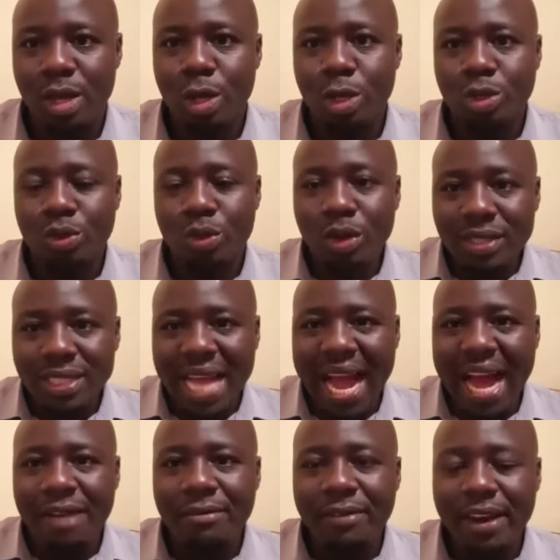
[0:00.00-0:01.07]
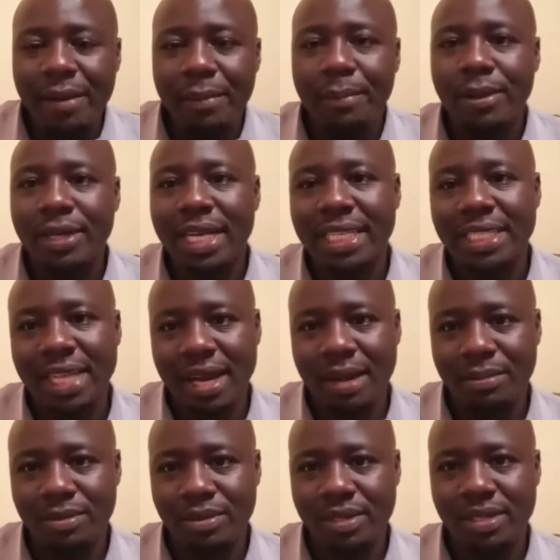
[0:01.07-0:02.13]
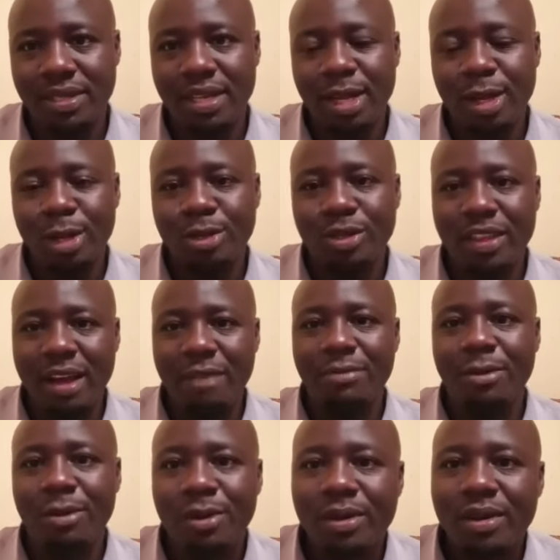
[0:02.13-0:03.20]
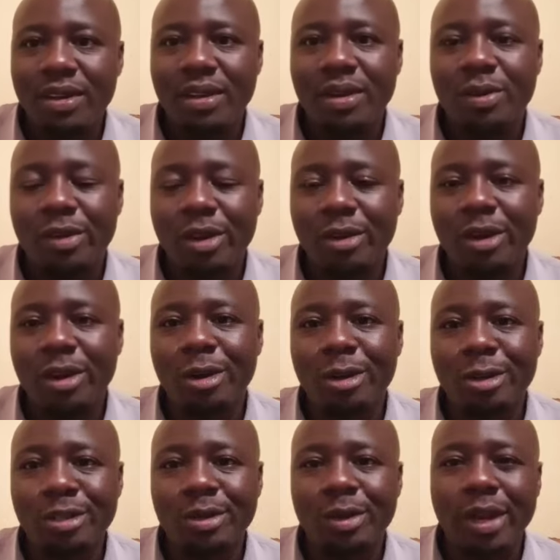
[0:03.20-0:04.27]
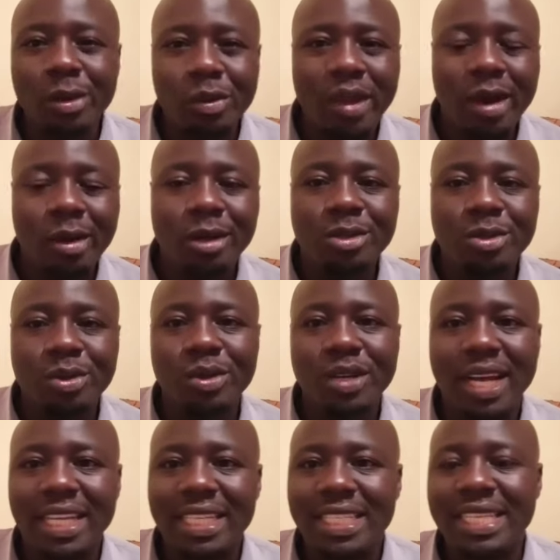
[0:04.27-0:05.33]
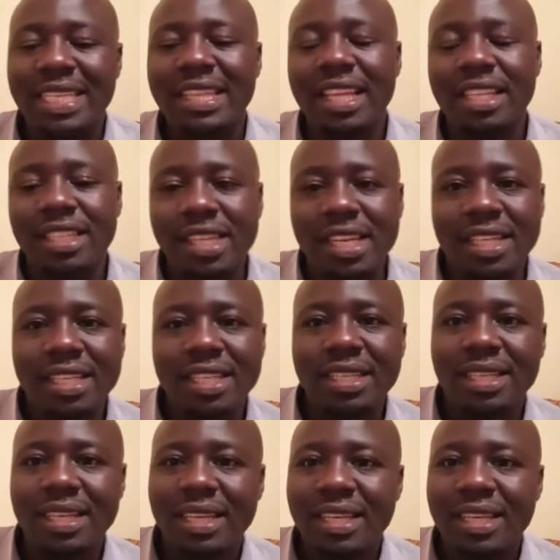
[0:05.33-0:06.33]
So those are very important terms. So therefore, when we are going to look at turgidity,